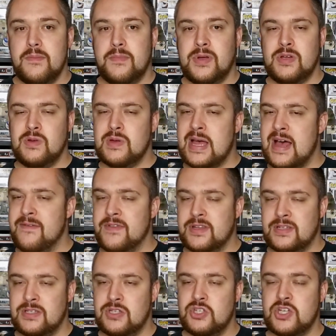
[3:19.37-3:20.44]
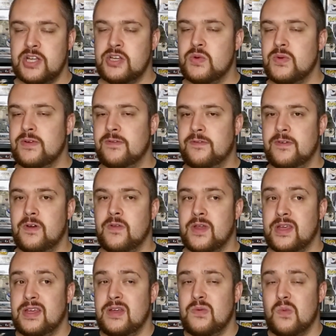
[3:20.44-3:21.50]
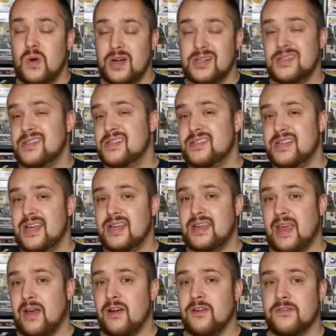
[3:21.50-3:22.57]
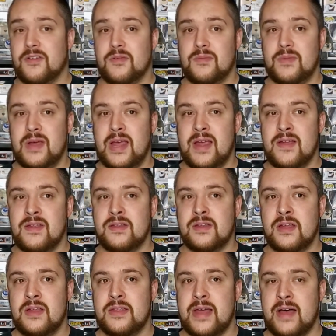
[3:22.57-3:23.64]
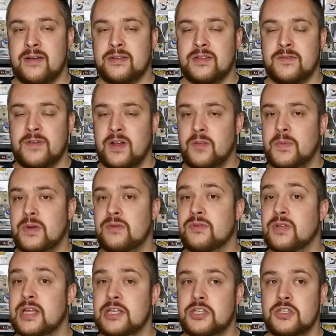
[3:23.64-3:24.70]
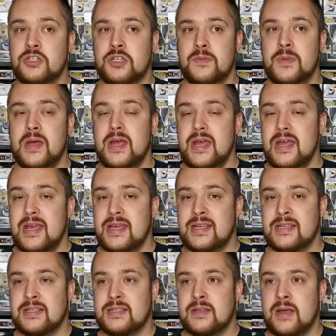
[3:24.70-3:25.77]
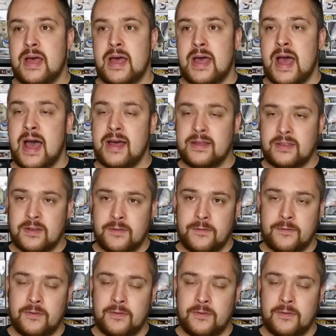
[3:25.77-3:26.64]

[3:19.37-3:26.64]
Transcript: but you have this genuine feel that he wants to take care of him, and that developing relationship is at the